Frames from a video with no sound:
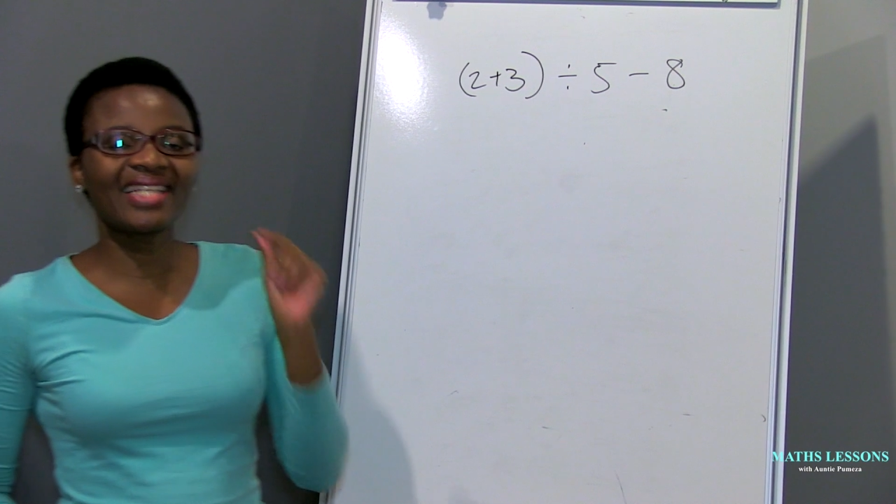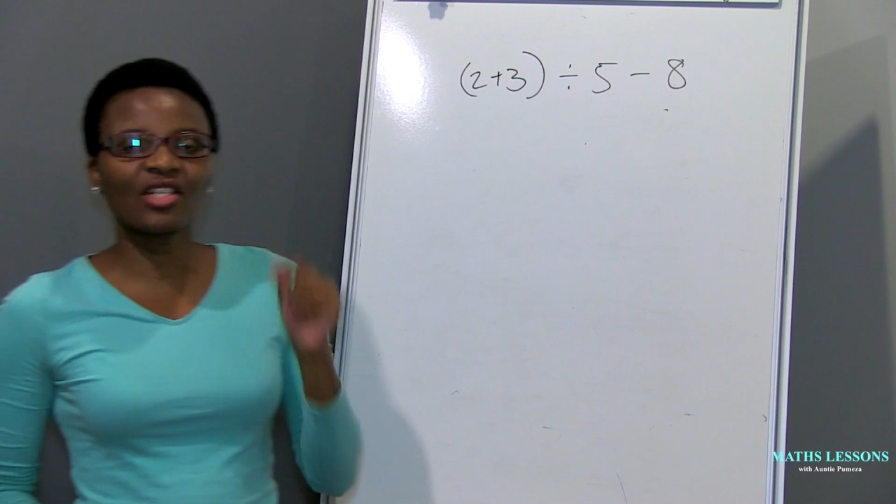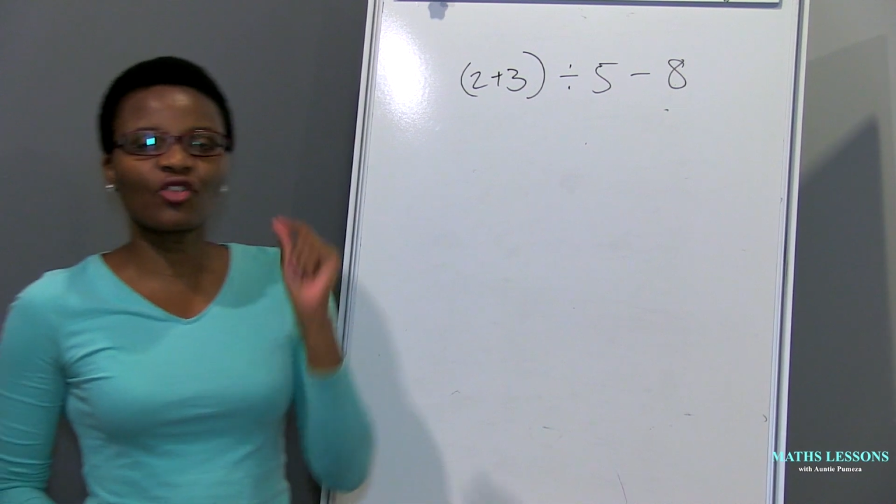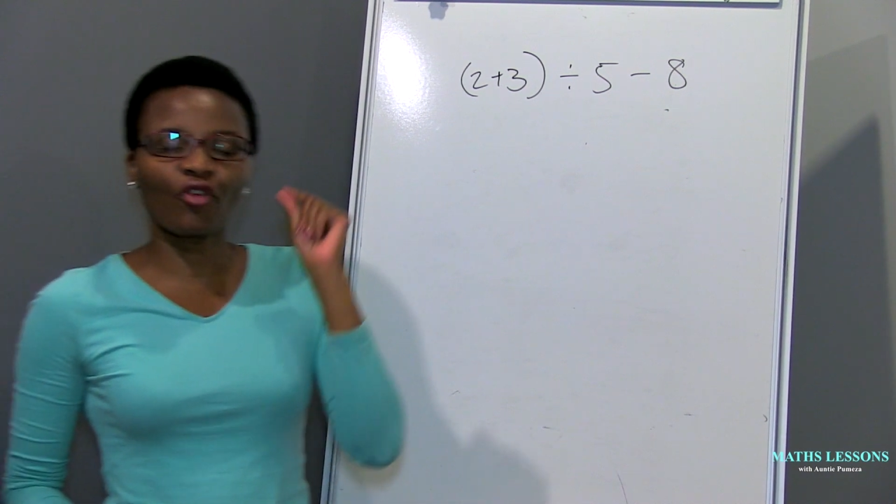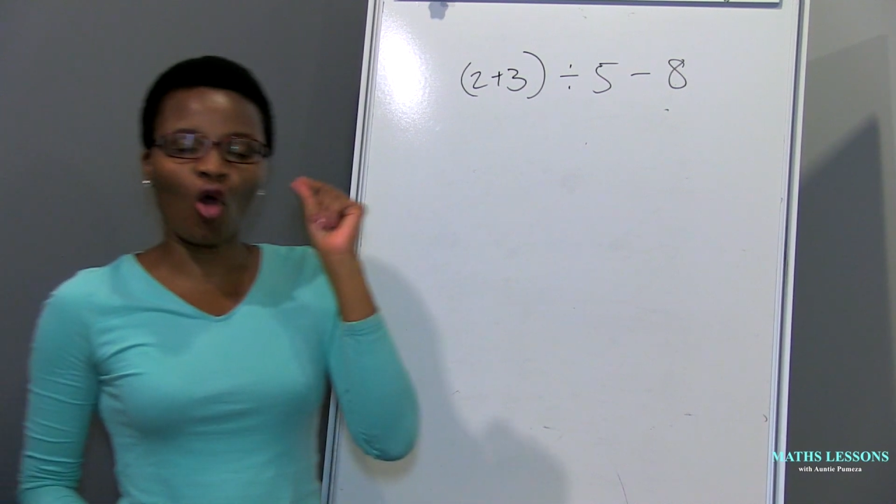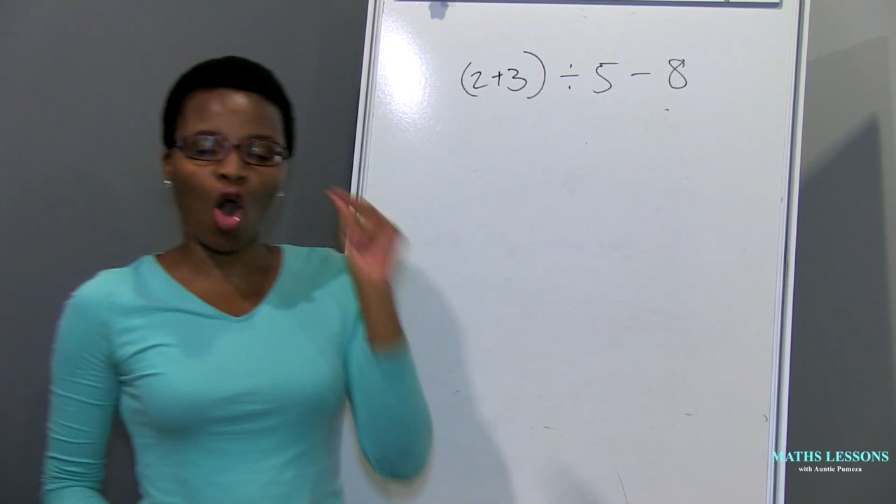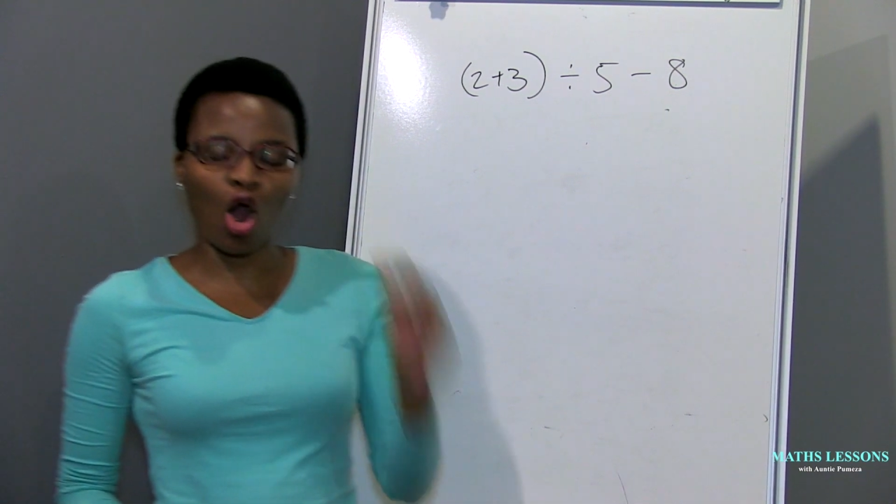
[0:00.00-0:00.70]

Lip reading: stands for